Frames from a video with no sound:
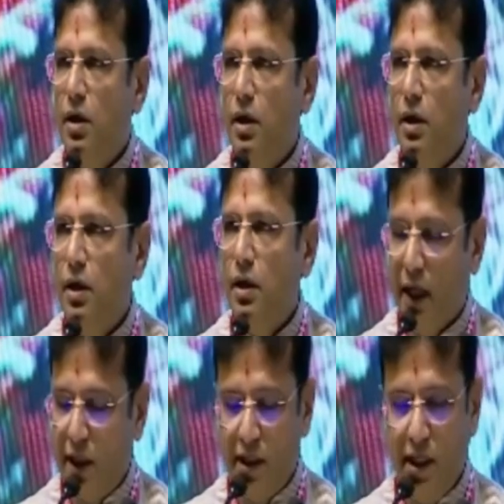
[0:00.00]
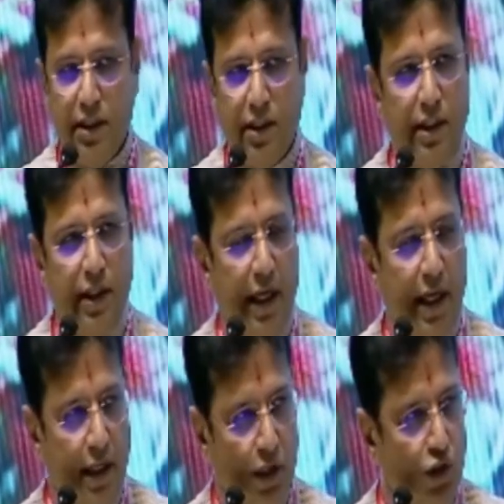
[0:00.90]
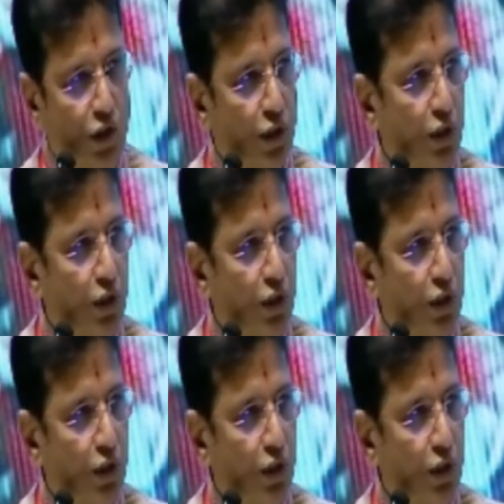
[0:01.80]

the excellence in AI research